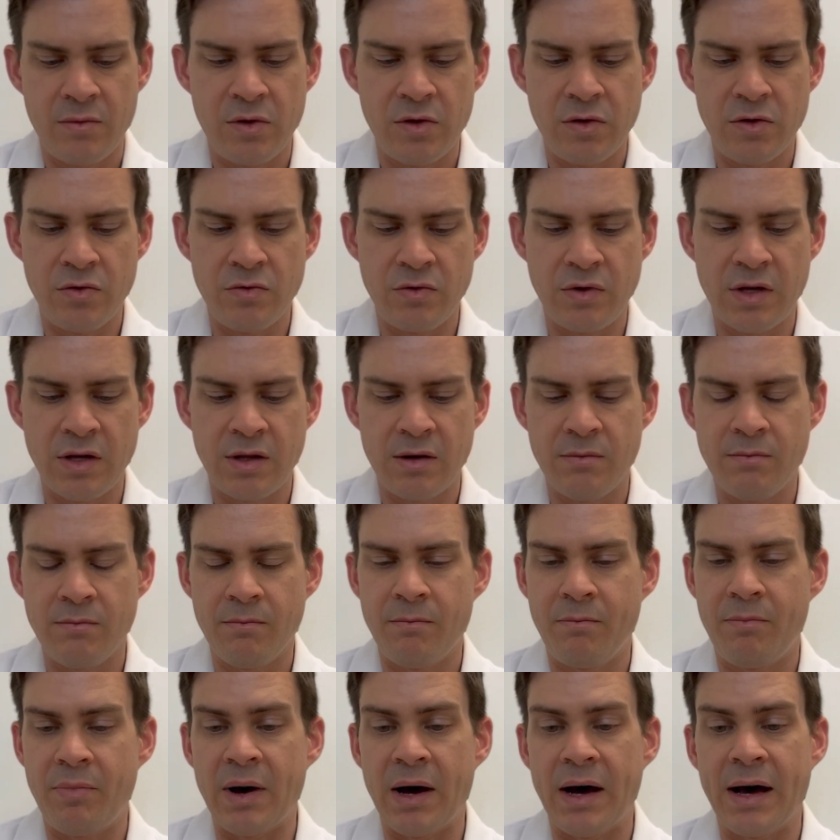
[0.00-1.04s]
You can
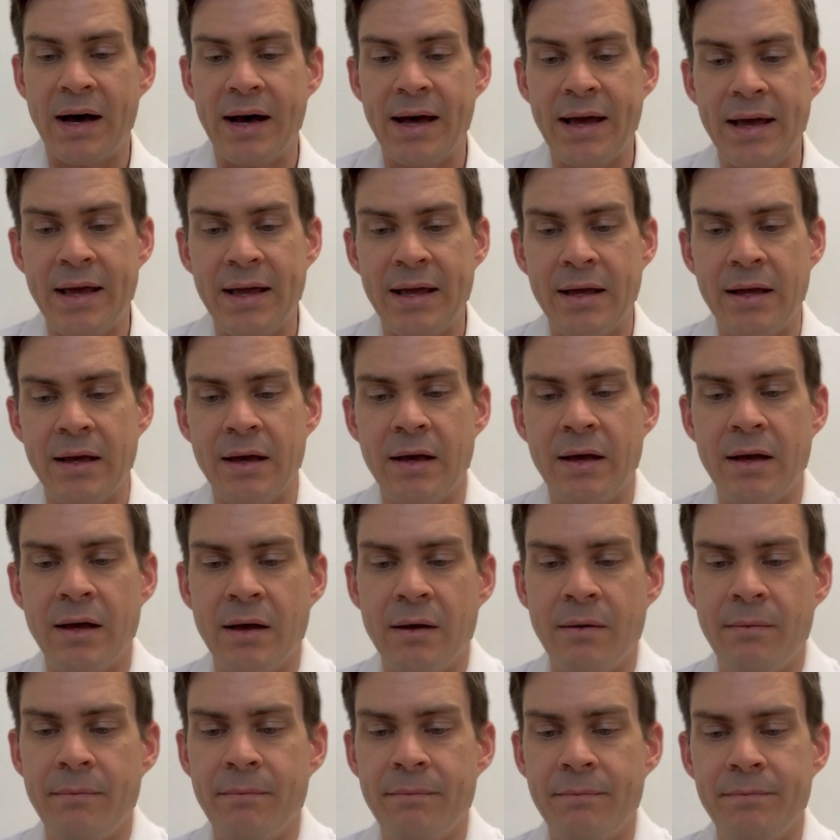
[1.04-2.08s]
buy,
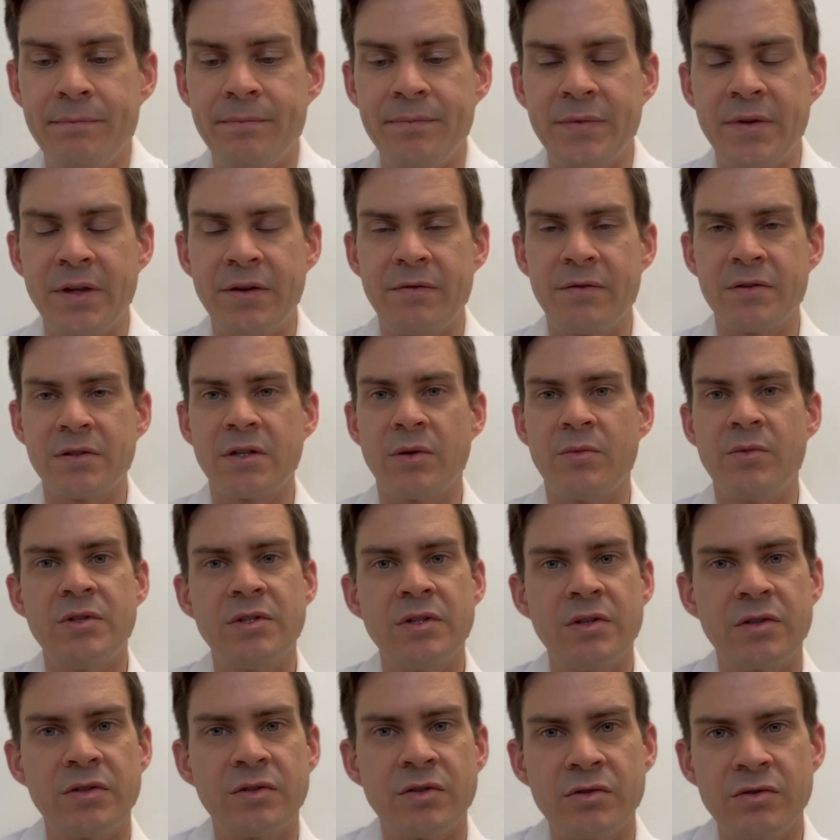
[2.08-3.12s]
if for some
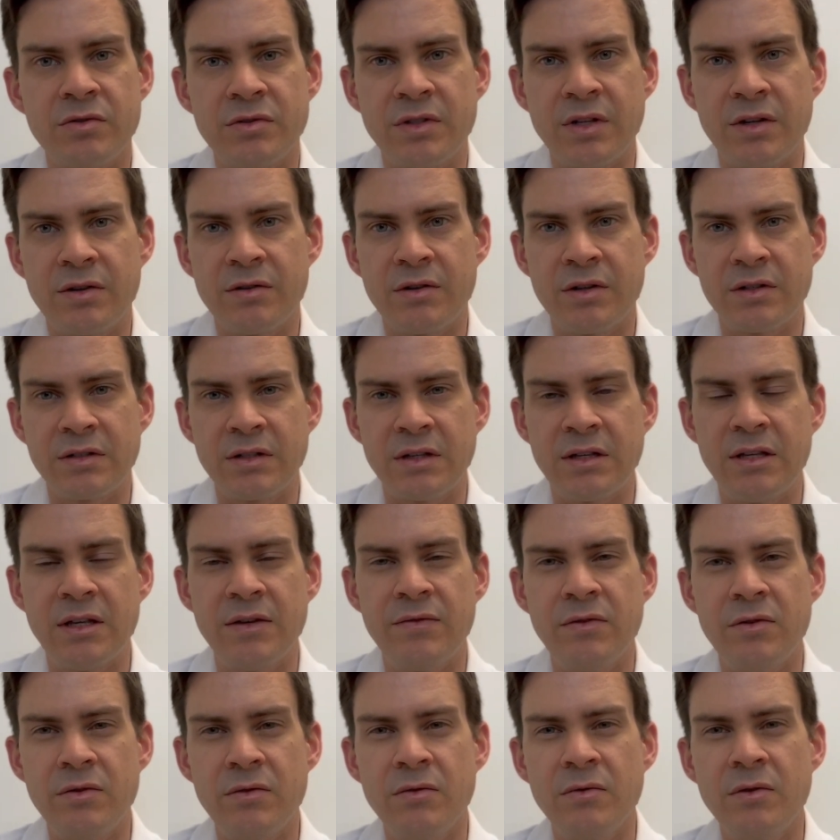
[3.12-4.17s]
reason the surgery center doesn't
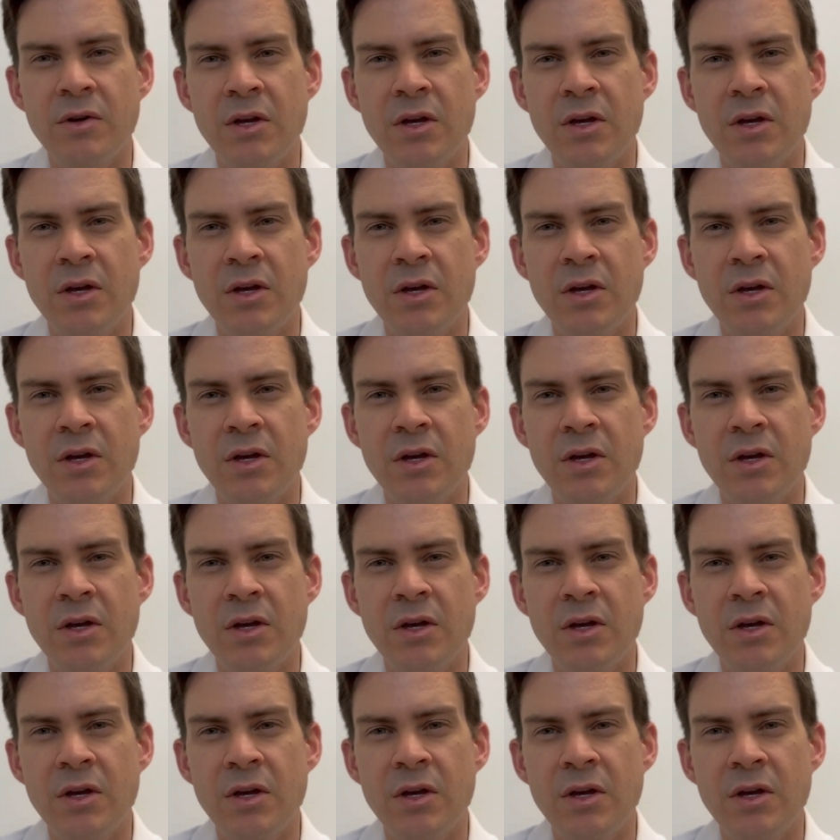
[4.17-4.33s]
give you